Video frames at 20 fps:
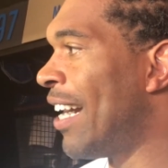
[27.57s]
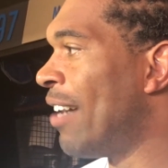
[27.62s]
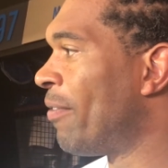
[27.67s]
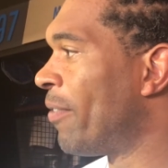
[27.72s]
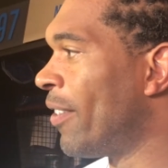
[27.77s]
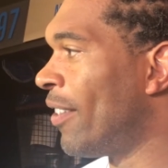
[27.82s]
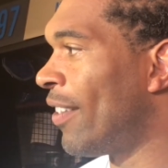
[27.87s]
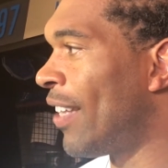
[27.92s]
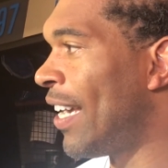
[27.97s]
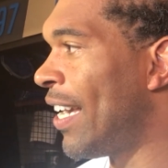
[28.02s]
I
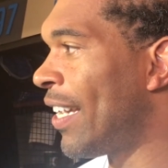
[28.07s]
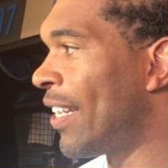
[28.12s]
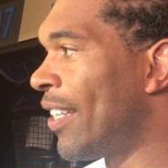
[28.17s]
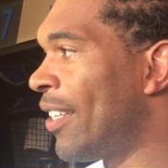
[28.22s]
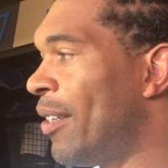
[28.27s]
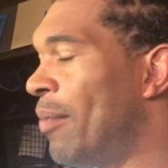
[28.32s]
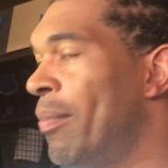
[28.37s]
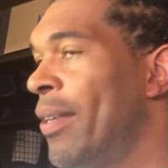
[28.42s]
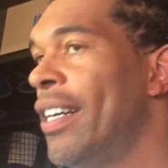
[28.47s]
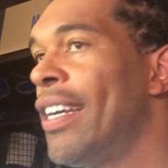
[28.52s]
feel like
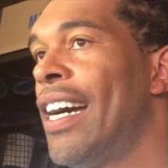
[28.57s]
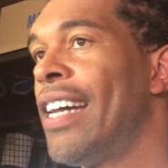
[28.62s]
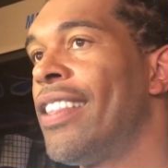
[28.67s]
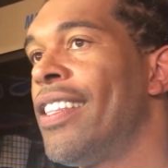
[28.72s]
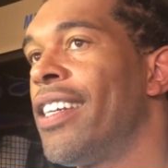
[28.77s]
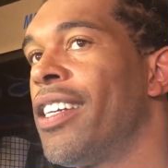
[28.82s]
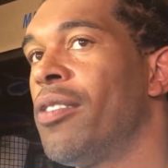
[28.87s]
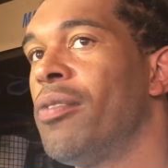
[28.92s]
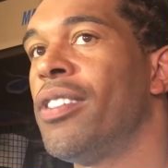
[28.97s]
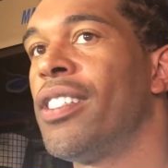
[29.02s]
but I
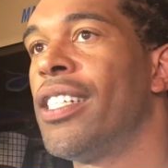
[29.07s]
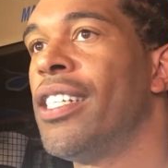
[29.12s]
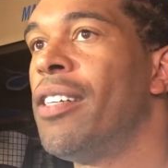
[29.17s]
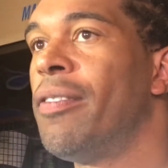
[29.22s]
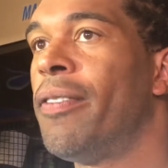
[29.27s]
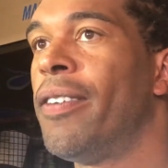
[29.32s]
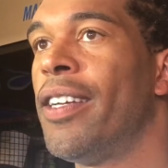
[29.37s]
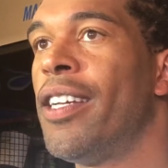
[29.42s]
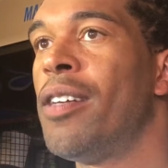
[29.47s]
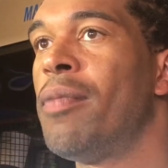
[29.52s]
think it was good
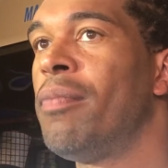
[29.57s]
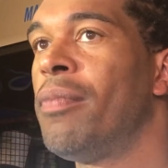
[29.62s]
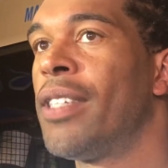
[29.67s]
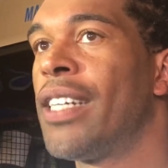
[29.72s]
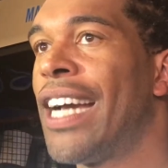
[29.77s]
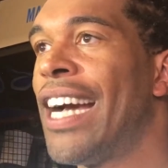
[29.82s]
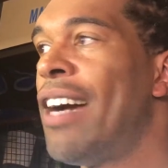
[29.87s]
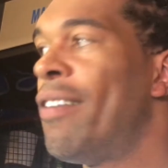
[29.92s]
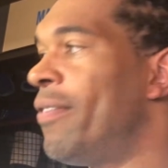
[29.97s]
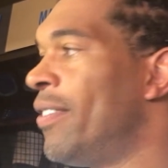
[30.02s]
for them,
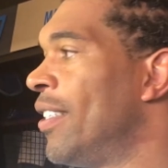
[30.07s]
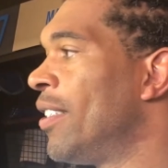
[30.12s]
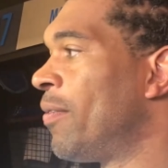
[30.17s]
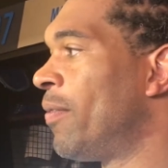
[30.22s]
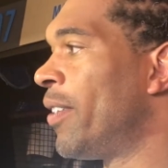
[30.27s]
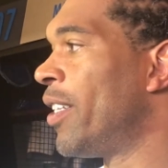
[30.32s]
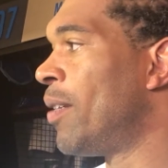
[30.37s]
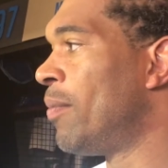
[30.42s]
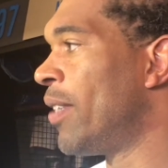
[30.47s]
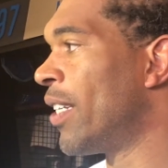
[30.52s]
confidence
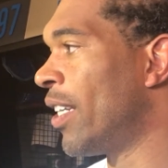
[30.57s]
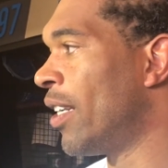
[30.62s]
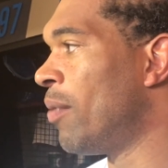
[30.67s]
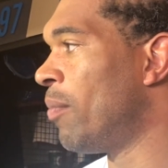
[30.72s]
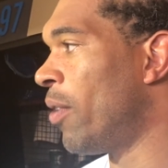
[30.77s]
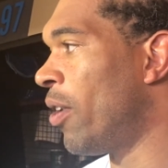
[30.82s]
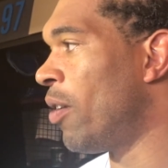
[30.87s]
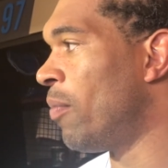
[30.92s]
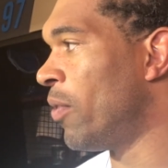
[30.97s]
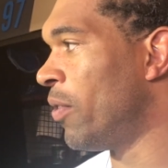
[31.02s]
for them to get the
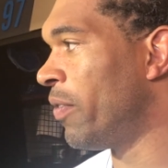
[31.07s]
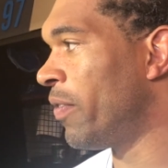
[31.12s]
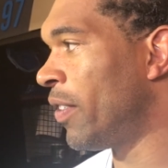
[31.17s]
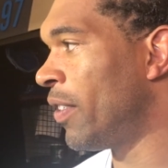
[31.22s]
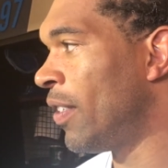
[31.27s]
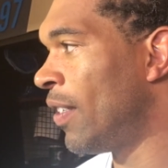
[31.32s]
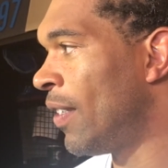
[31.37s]
ball moving.